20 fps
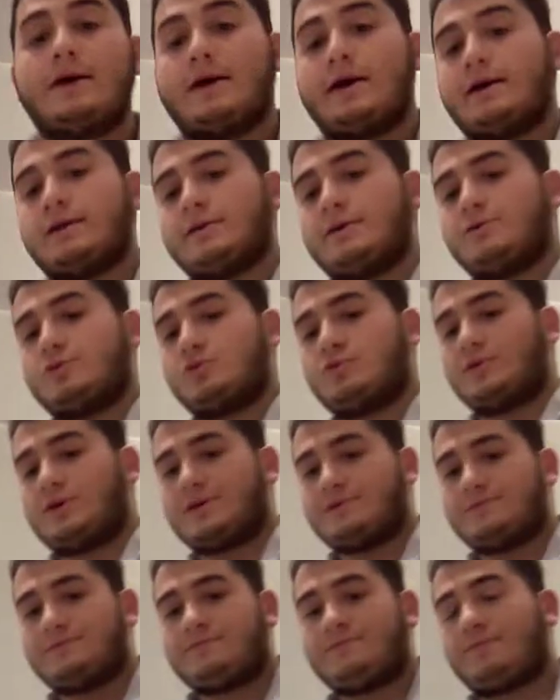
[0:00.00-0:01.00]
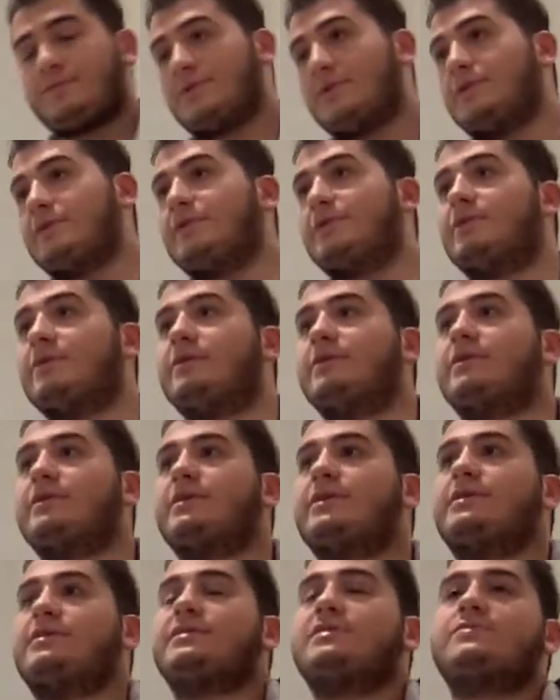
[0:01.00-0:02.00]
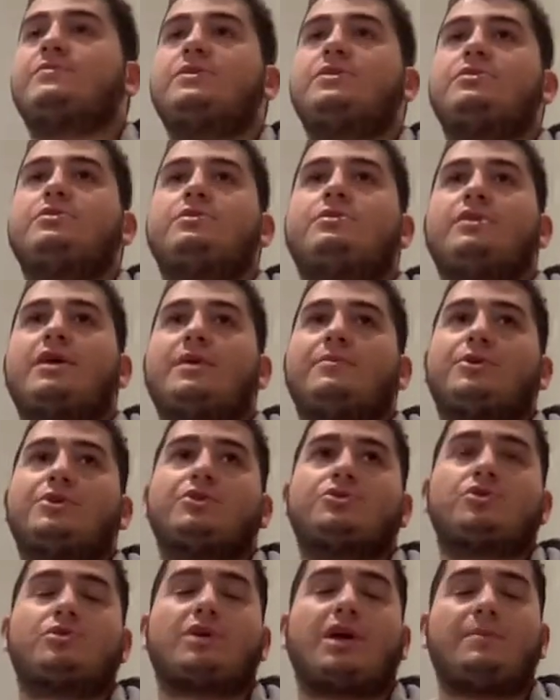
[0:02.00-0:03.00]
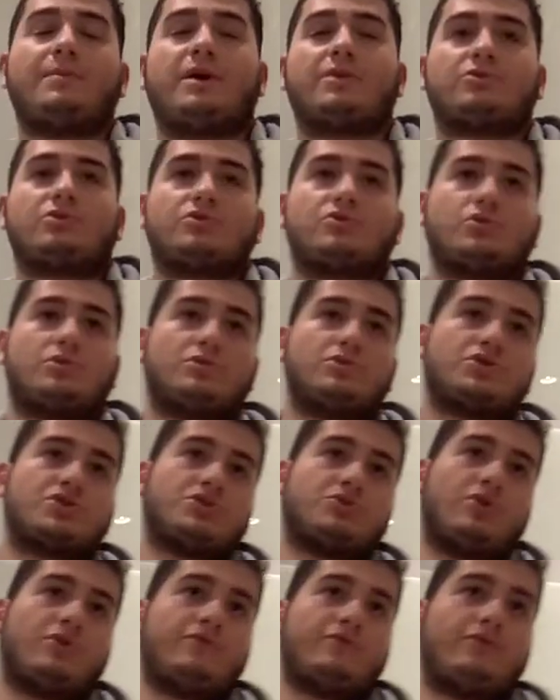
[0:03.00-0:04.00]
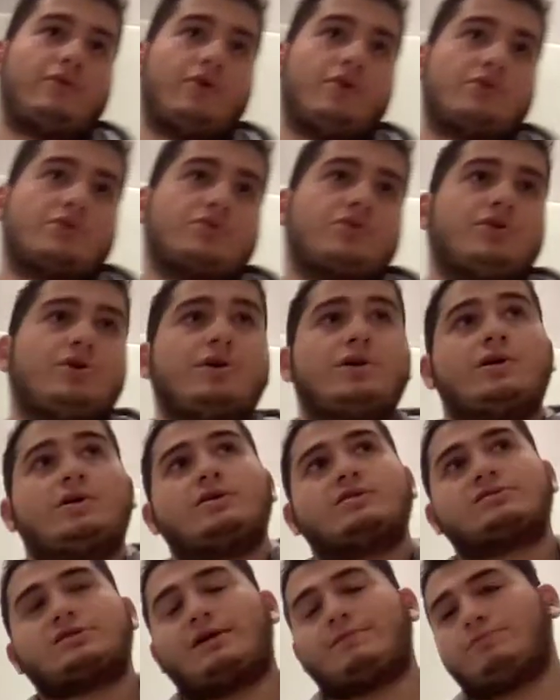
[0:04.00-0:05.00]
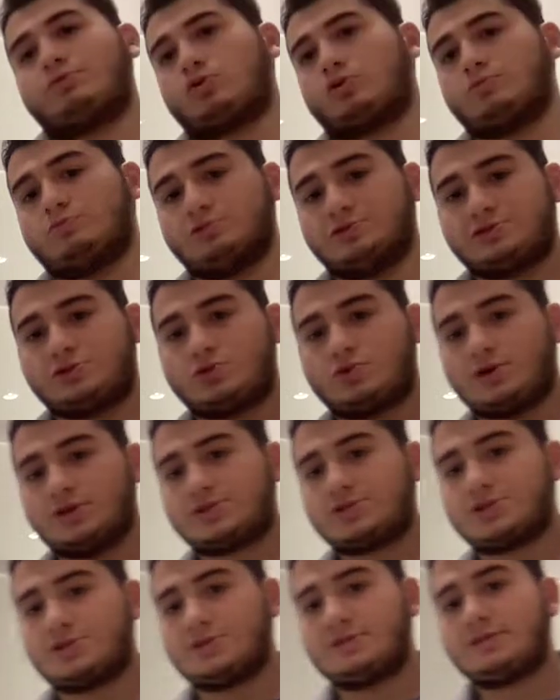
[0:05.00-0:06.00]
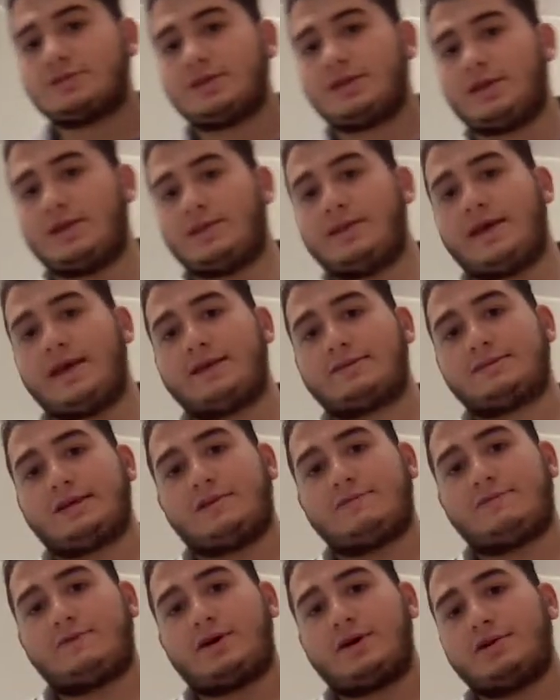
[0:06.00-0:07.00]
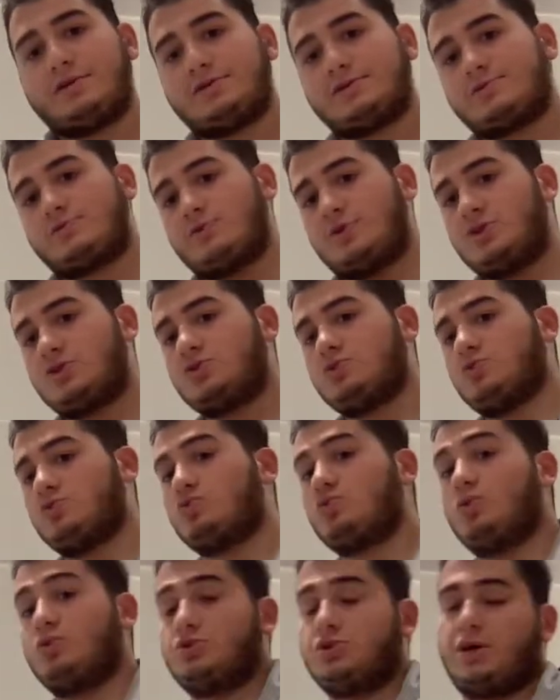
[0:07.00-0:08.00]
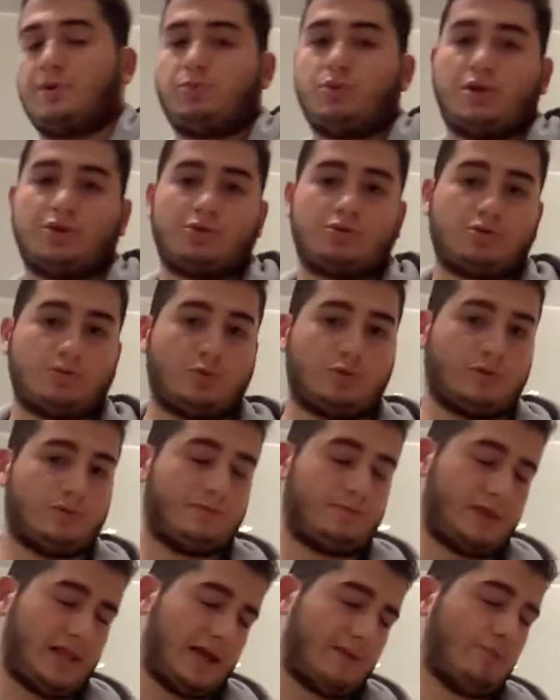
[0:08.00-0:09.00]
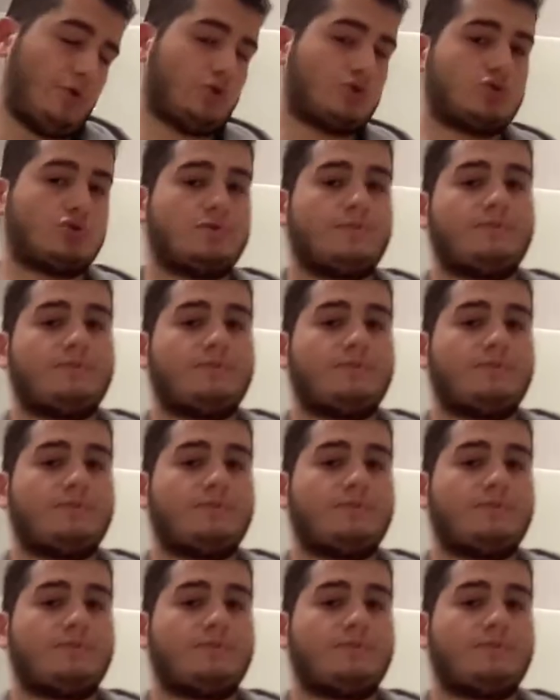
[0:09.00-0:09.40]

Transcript: Hello everyone. In this video I'm going to talk about the solution for some probability questions in Excel files which Utku Hoca uploaded to Blackboard.